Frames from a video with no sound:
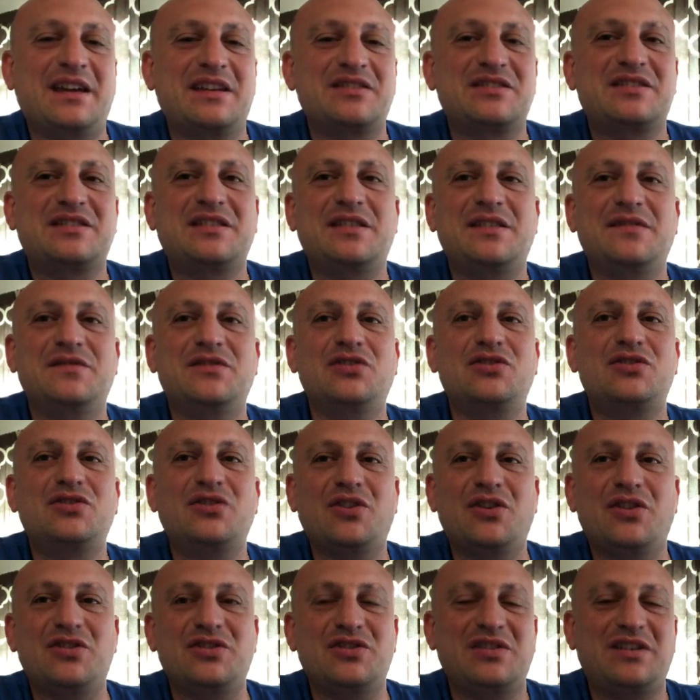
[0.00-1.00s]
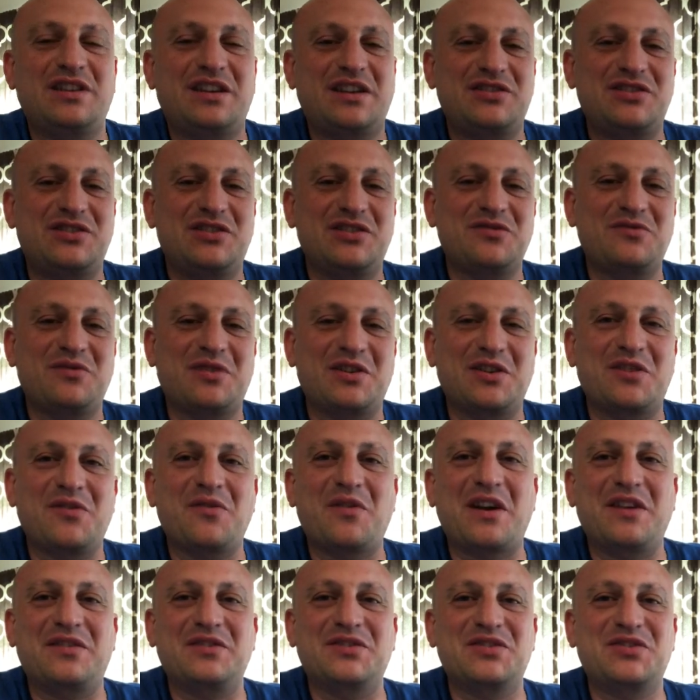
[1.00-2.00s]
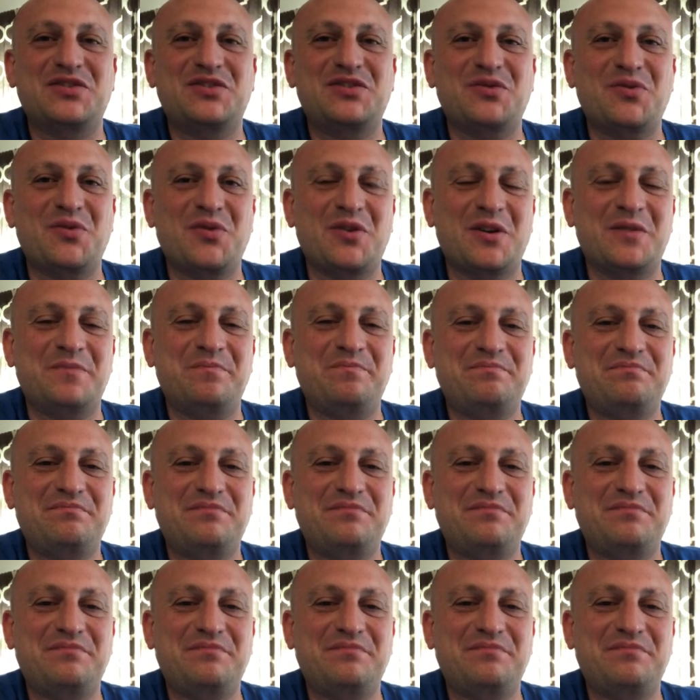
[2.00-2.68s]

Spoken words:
instead of detergent as she's running around the store.